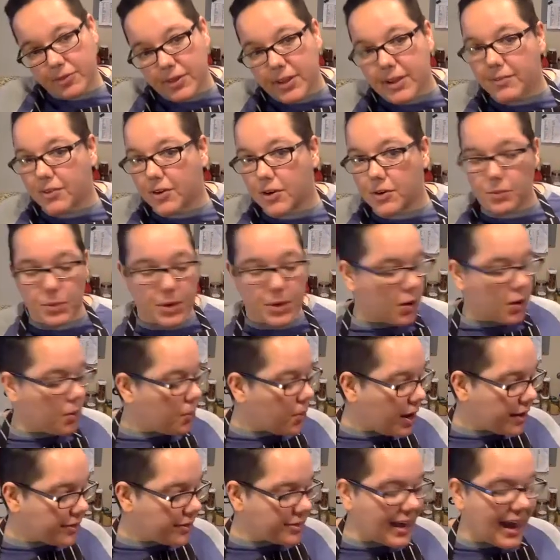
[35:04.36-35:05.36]
flavor. And we don't
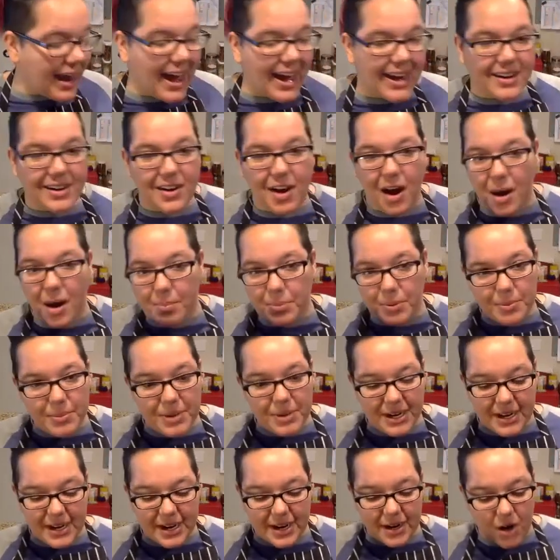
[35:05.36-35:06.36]
want that
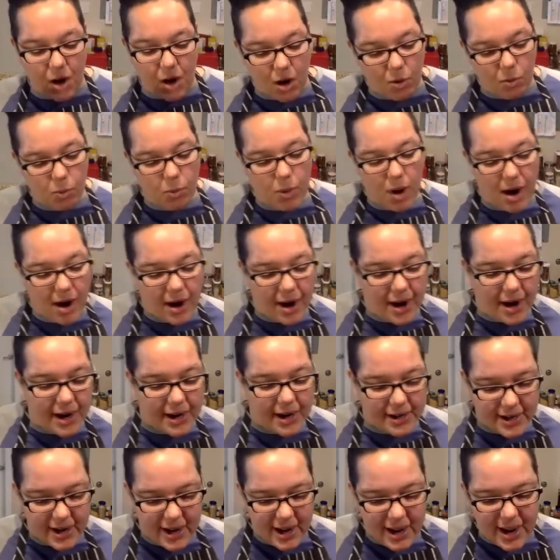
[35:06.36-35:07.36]
complementing our
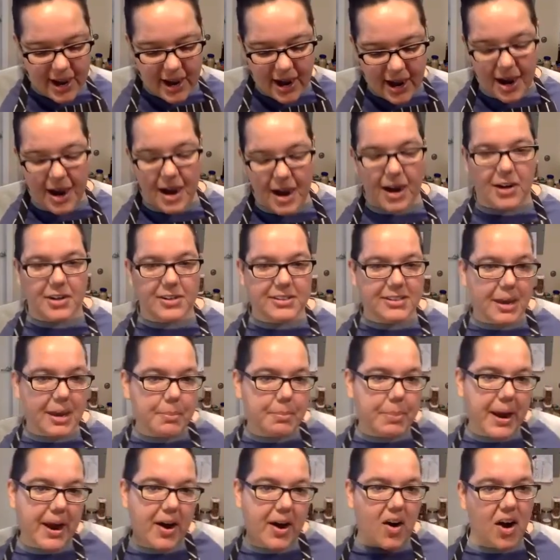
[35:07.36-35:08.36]
wine, our
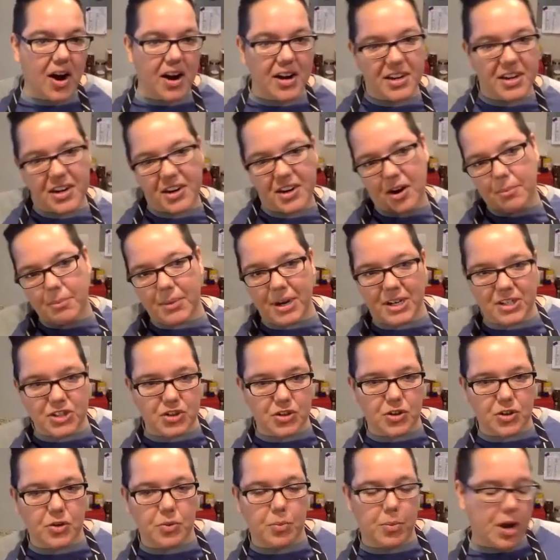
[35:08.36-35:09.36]
tempeh, our onion, our
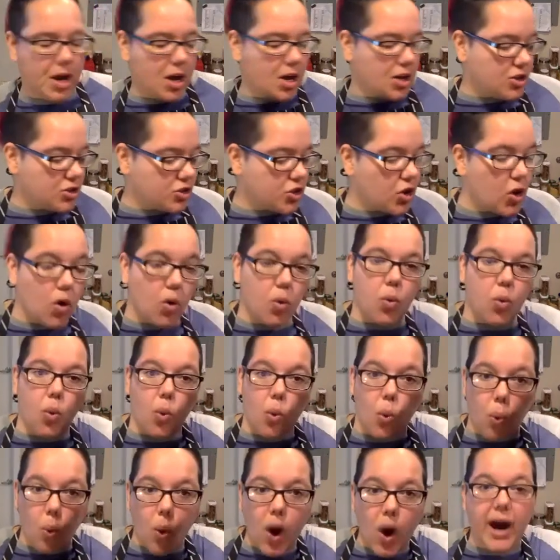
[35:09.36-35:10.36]
mushroom. So
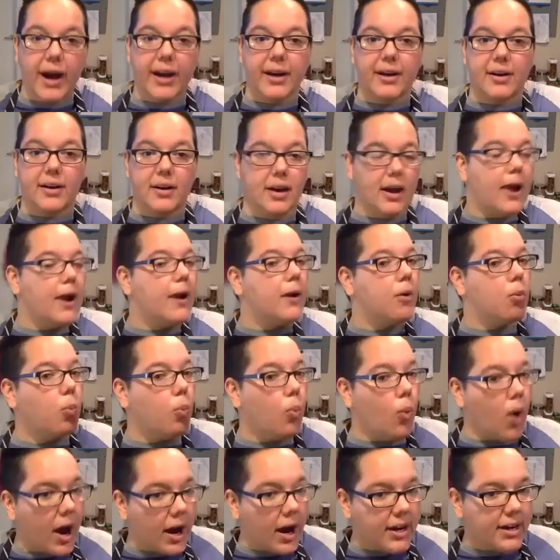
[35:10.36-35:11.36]
one
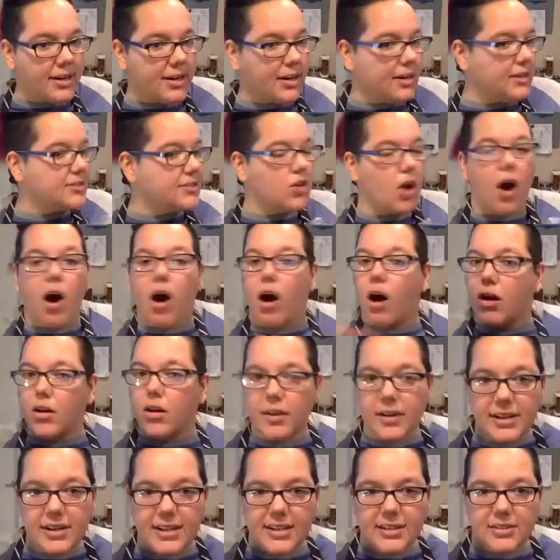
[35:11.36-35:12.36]
is all
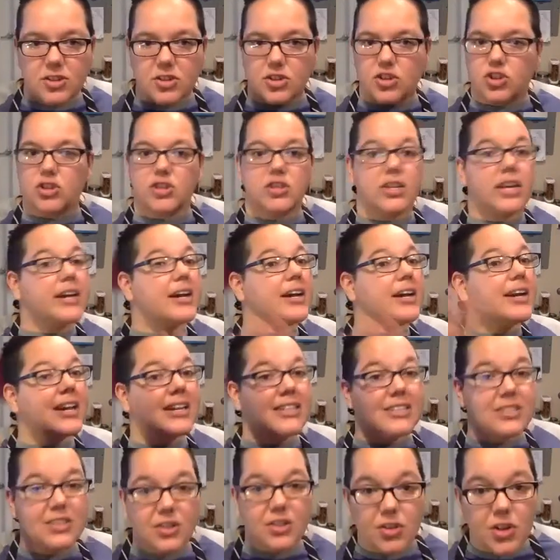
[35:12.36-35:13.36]
it needs, just like a
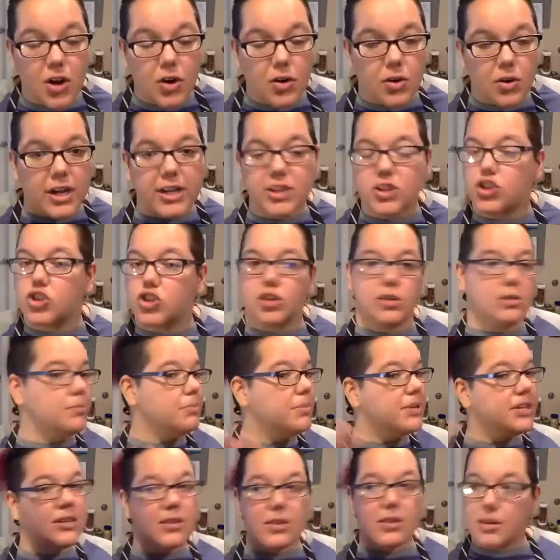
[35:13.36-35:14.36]
nice cologne. It shouldn't
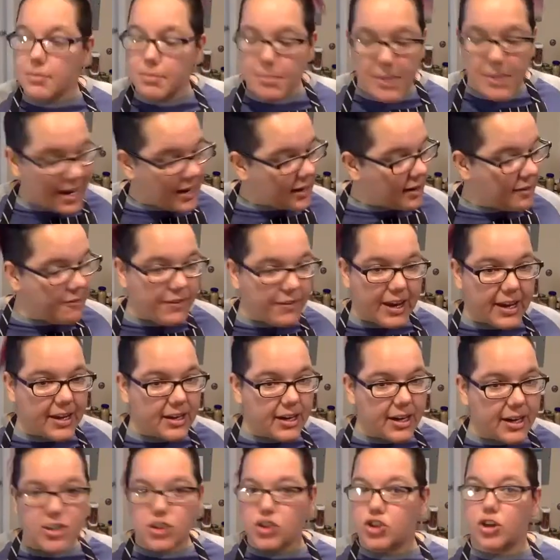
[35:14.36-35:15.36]
be the main
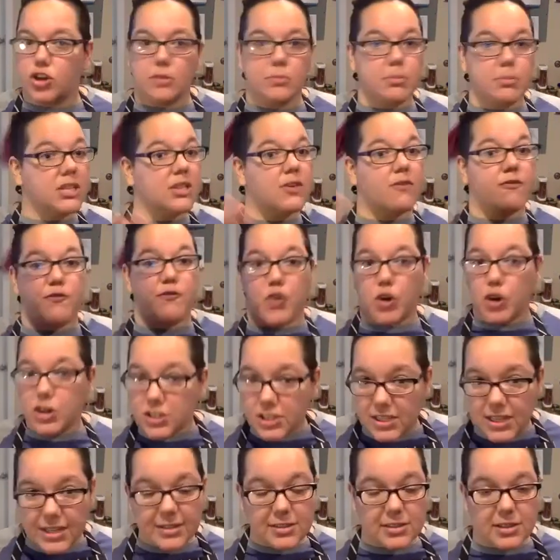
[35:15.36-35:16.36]
event. It shouldn't be the
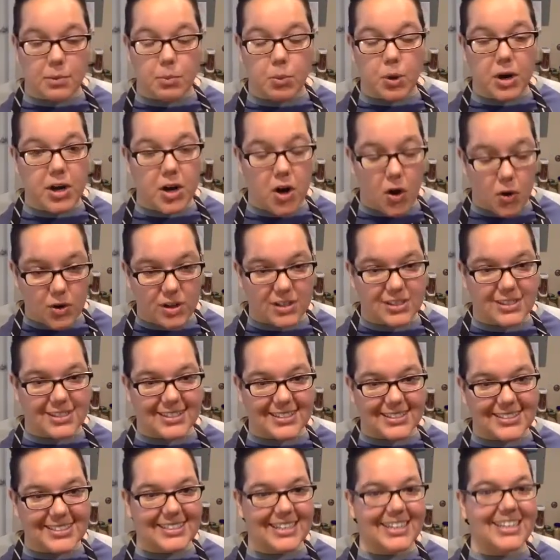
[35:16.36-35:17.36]
first thing someone
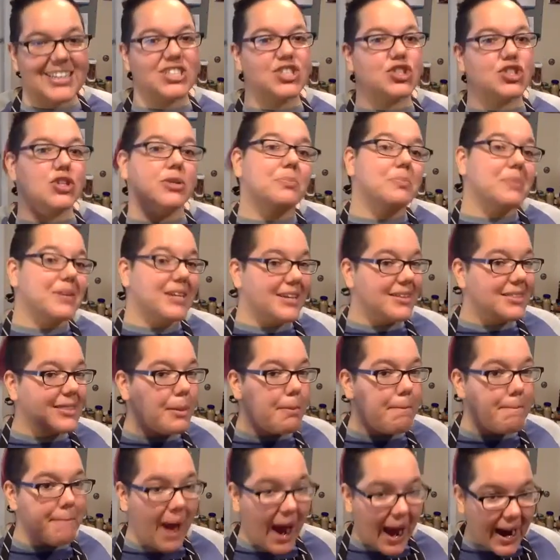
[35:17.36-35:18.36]
notices. It should be in
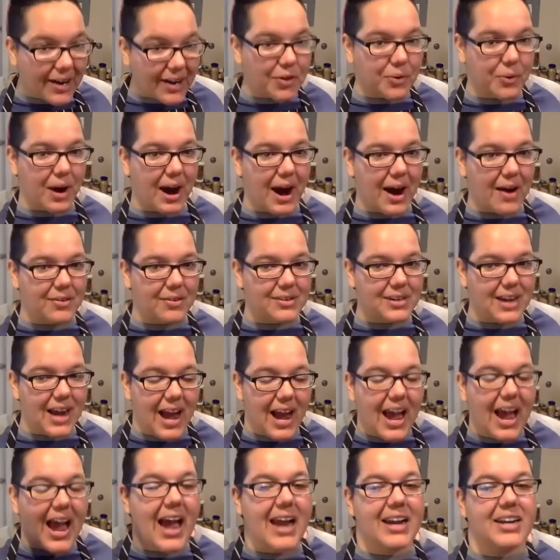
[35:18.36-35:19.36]
the background
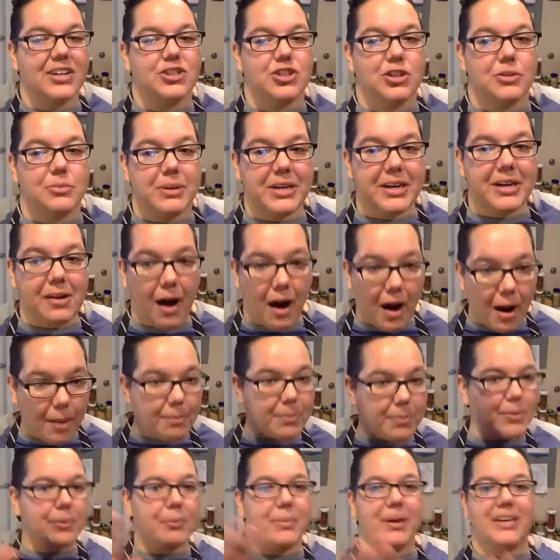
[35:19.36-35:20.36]
and it should be
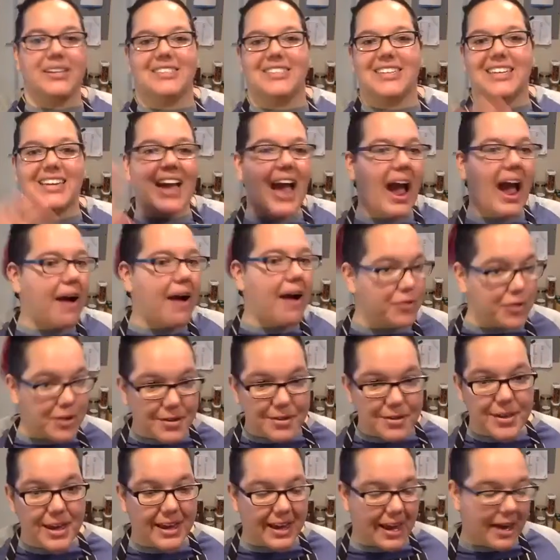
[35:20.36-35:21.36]
complementing
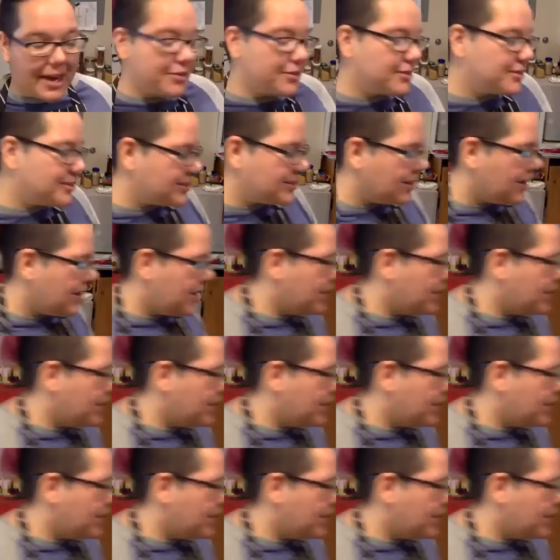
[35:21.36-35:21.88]
everything else.